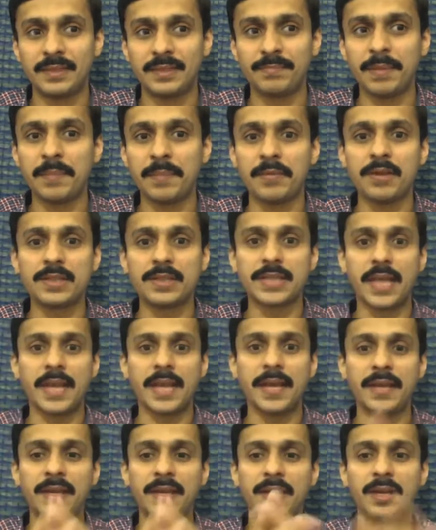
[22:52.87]
People will
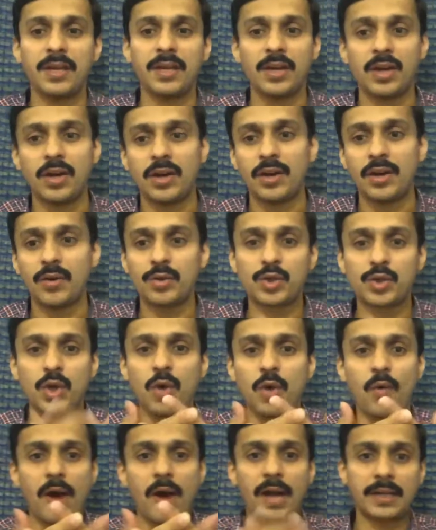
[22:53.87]
say,
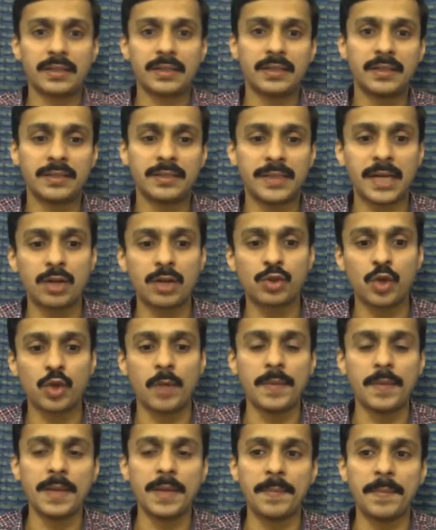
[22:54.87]
so what? There are so
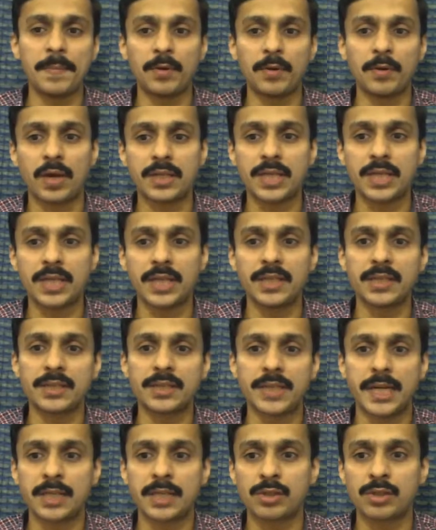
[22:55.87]
many people who are changing the
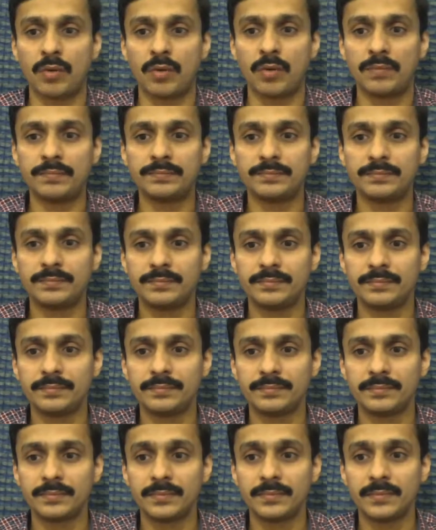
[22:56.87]
status quo.
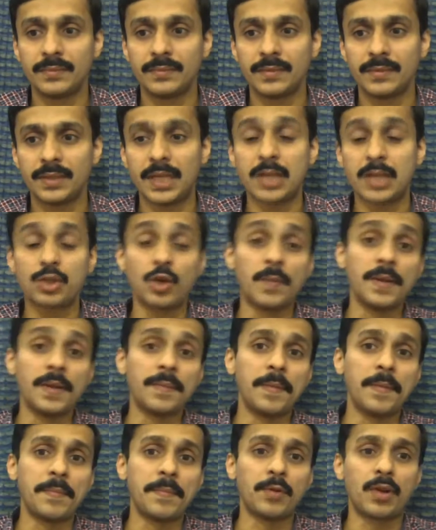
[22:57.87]
There are so many
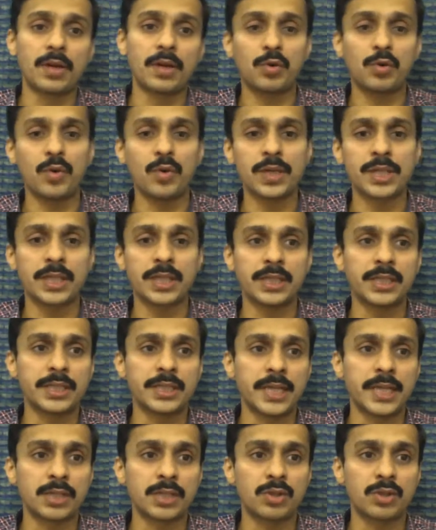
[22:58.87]
people who are questioning the
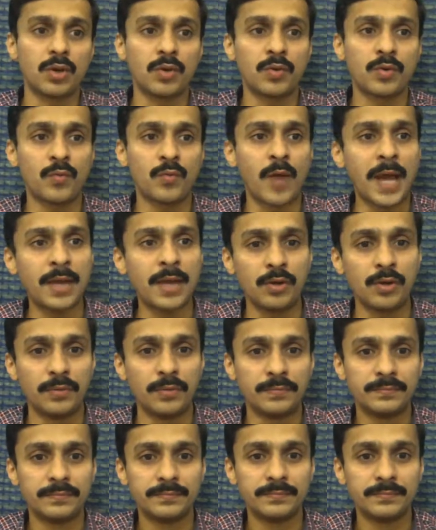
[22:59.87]
status quo. Why you?